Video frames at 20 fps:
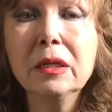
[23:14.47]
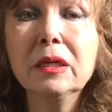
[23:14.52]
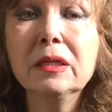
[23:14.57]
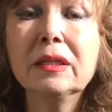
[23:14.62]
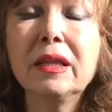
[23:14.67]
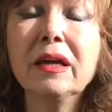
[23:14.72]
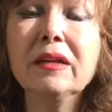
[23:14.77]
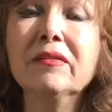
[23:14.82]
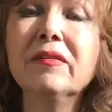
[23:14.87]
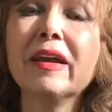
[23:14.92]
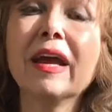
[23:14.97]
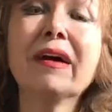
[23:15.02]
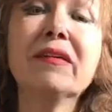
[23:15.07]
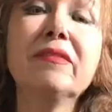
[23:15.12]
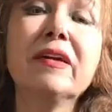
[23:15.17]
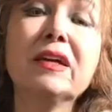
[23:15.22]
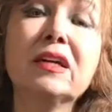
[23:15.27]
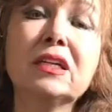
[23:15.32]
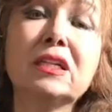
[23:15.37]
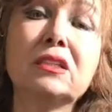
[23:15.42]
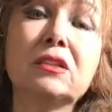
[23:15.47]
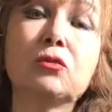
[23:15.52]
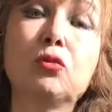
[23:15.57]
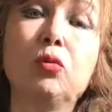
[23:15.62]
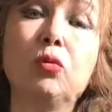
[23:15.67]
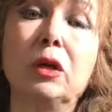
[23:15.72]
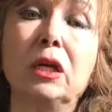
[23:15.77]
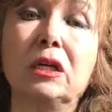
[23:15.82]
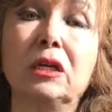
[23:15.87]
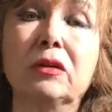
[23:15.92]
Then we have
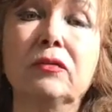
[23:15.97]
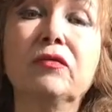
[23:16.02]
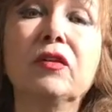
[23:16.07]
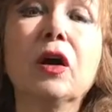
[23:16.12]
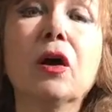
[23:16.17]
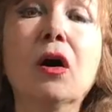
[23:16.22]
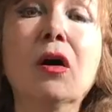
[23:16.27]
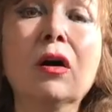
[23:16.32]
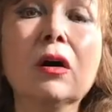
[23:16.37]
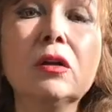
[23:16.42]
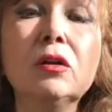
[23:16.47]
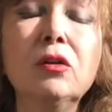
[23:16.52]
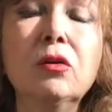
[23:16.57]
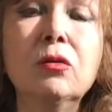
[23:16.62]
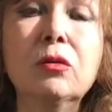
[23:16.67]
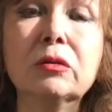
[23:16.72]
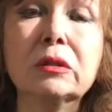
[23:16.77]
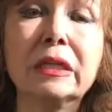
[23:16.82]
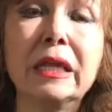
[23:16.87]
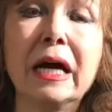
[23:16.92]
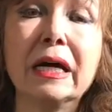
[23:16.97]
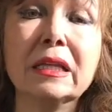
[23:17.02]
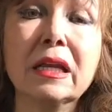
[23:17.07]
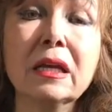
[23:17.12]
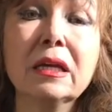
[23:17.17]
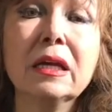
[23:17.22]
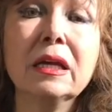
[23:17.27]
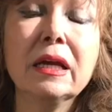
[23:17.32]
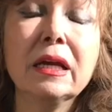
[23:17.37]
earthquake. We all know that